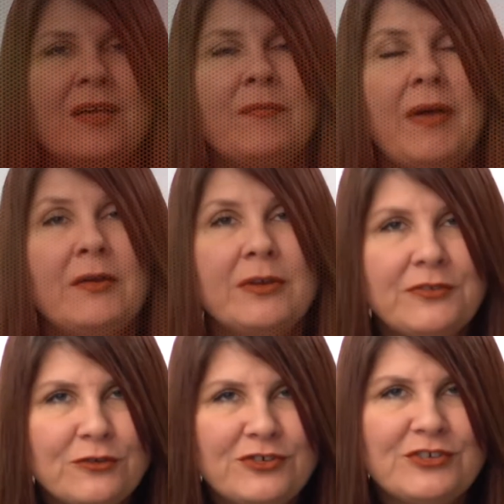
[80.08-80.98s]
My
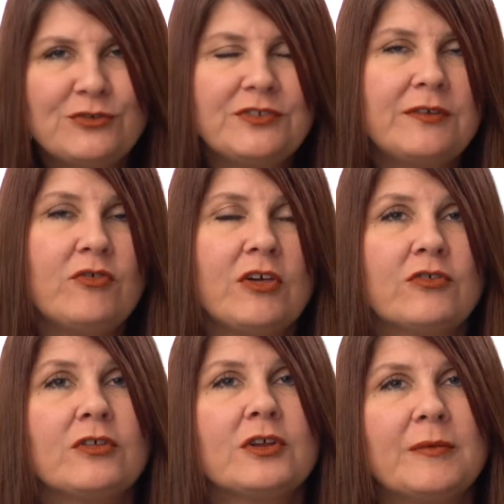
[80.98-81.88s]
research interests have
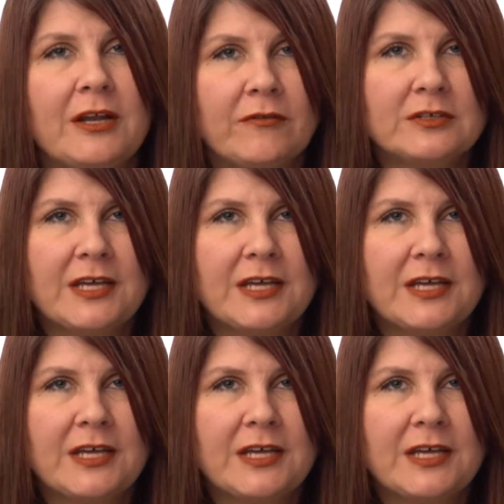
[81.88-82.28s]
changed a little bit over